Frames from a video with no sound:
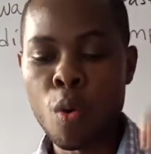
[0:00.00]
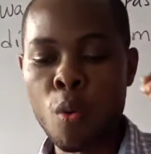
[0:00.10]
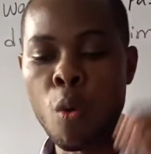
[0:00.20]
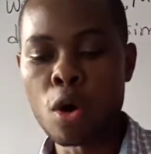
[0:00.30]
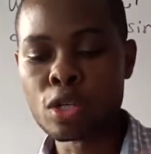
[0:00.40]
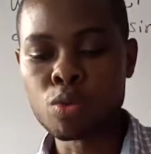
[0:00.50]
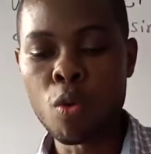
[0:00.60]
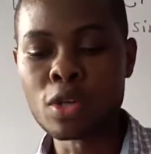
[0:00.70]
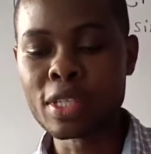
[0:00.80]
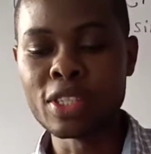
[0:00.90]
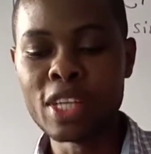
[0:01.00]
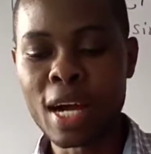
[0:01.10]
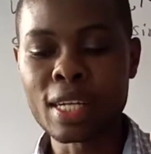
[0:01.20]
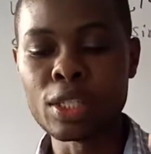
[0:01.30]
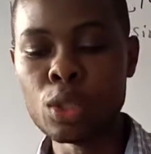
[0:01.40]
What was
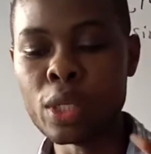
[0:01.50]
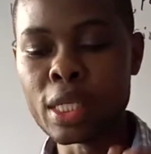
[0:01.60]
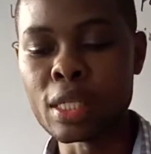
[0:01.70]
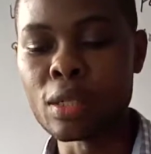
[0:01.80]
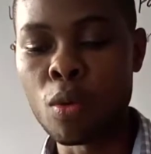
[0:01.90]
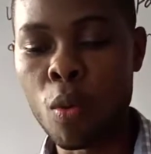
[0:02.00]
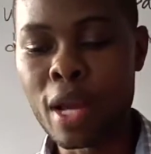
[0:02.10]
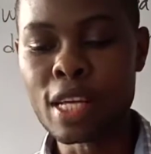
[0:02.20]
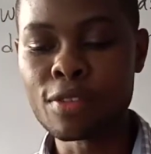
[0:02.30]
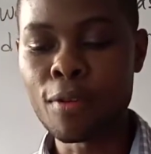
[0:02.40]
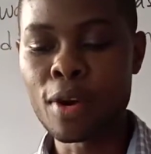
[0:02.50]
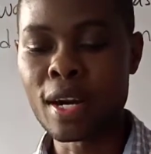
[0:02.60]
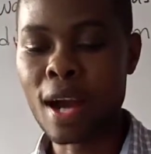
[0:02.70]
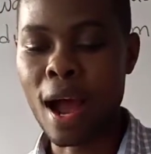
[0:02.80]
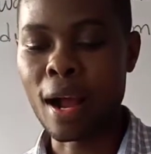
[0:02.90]
Jack doing when his phone
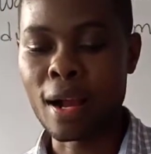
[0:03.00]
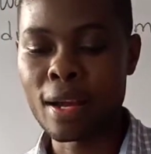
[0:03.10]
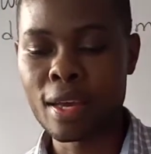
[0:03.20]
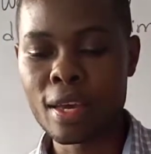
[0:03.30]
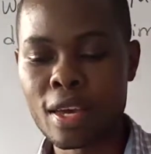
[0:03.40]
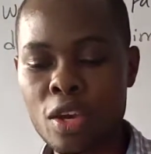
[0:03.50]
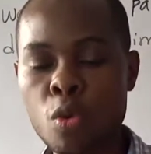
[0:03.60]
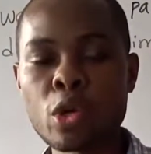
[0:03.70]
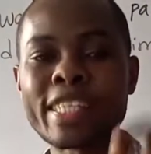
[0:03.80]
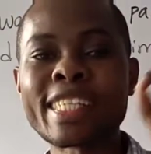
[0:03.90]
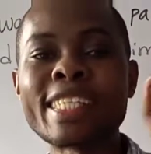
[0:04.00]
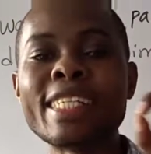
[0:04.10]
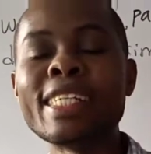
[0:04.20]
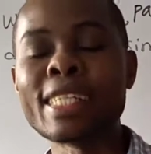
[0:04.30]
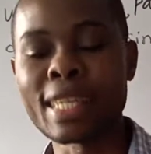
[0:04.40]
rang? He was
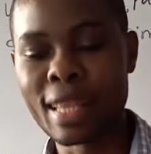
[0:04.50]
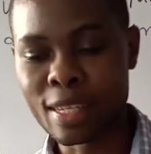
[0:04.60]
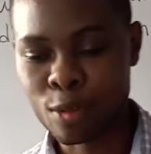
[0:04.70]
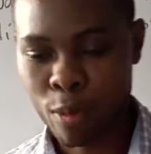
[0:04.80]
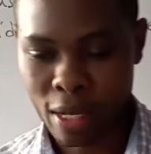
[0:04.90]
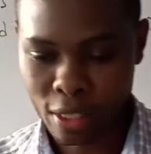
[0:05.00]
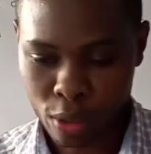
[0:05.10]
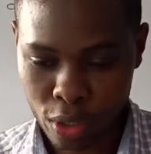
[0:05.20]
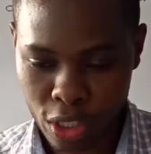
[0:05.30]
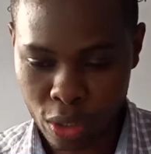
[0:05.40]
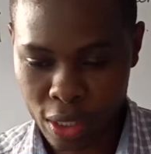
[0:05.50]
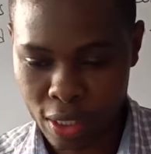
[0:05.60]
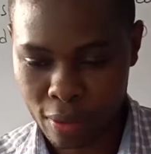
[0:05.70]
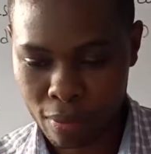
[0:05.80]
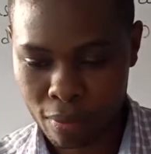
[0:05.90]
reading. That's past
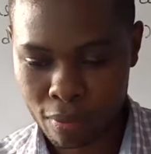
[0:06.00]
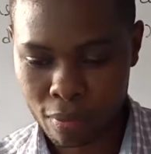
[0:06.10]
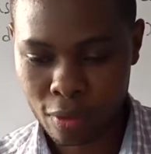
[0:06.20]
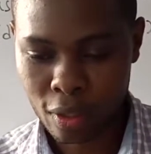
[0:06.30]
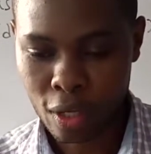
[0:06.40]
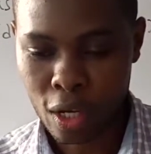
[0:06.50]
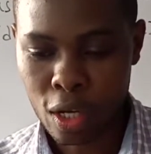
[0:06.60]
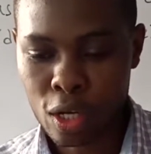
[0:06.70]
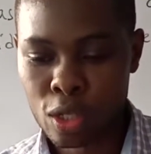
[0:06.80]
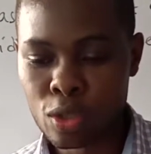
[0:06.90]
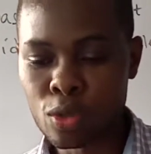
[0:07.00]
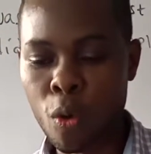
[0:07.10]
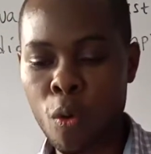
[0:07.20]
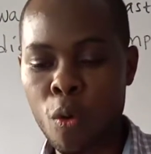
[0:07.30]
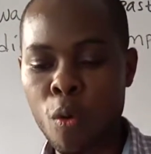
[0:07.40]
continuous.
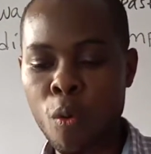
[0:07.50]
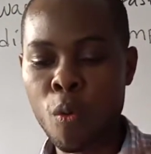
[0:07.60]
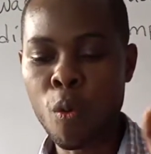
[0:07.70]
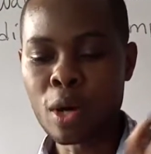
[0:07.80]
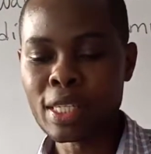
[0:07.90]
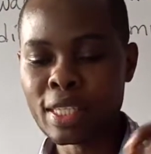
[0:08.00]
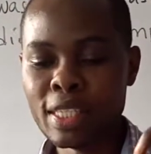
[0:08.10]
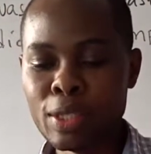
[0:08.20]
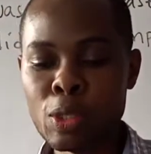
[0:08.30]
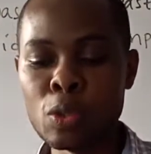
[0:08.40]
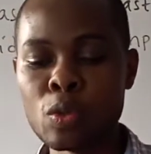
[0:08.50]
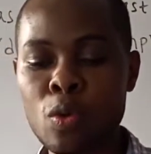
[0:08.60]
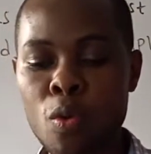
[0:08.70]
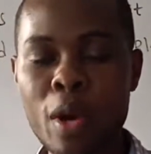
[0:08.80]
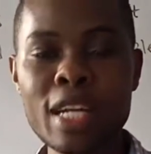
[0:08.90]
So, what did he do
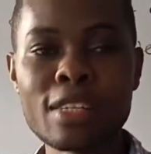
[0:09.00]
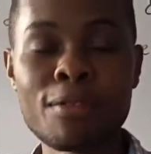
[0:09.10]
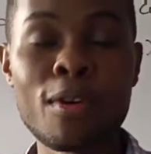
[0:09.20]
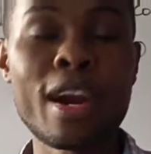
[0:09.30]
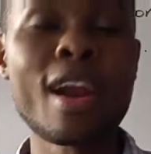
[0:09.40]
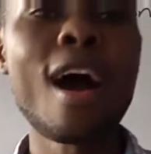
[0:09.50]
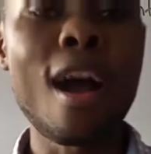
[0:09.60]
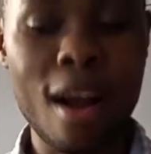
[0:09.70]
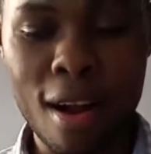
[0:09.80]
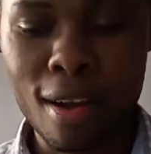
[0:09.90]
when his phone rang?